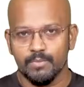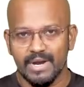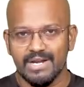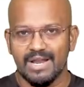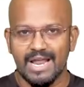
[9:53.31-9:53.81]
You
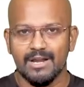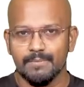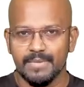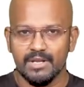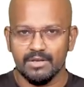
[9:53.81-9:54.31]
might land
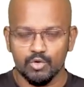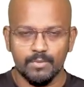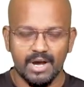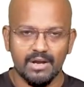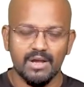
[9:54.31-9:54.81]
up in a
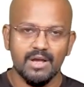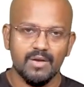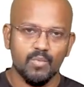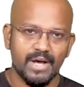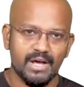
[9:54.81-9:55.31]
2-mark
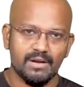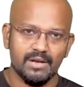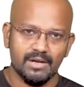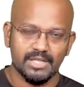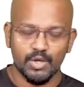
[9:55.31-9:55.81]
where
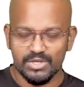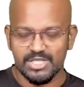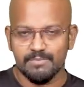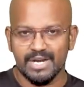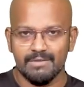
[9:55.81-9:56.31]
the
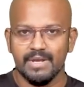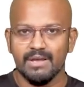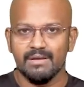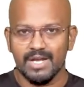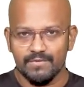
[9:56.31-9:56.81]
question might
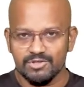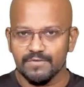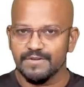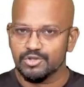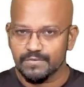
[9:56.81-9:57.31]
be adverse
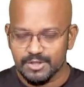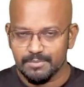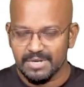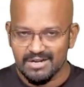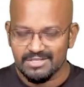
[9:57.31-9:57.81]
effects of
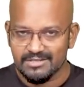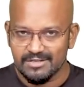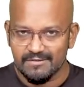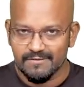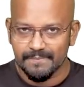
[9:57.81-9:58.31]
triptans itself.